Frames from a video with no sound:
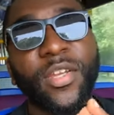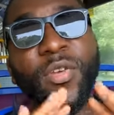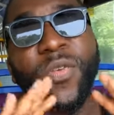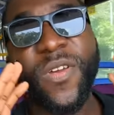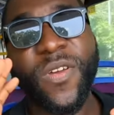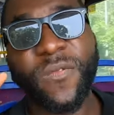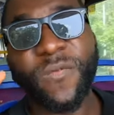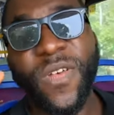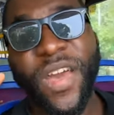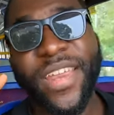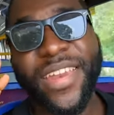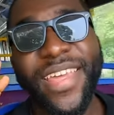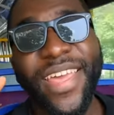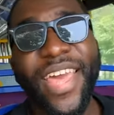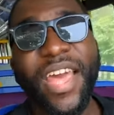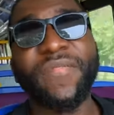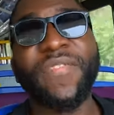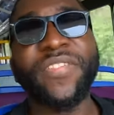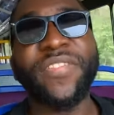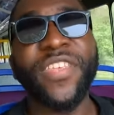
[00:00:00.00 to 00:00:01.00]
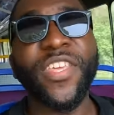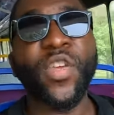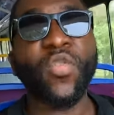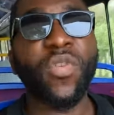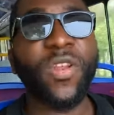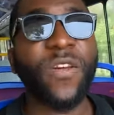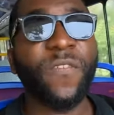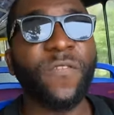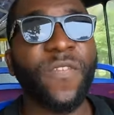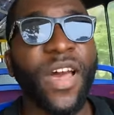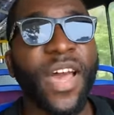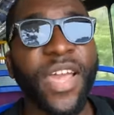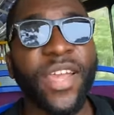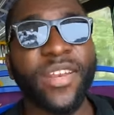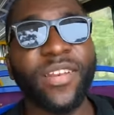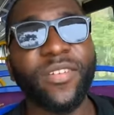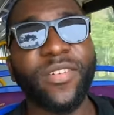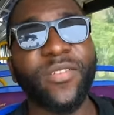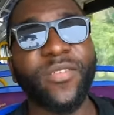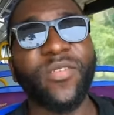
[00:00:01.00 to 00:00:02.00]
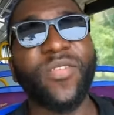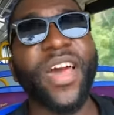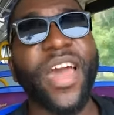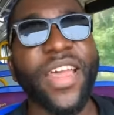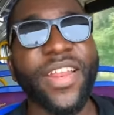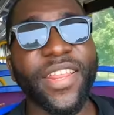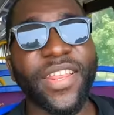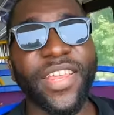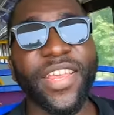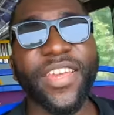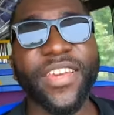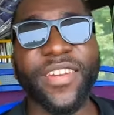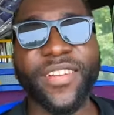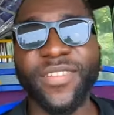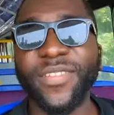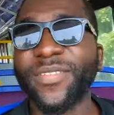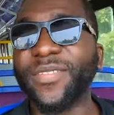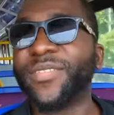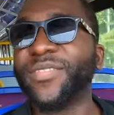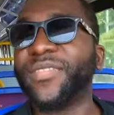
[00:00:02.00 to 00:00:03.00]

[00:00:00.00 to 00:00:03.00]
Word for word: you can find everything you want to find right here.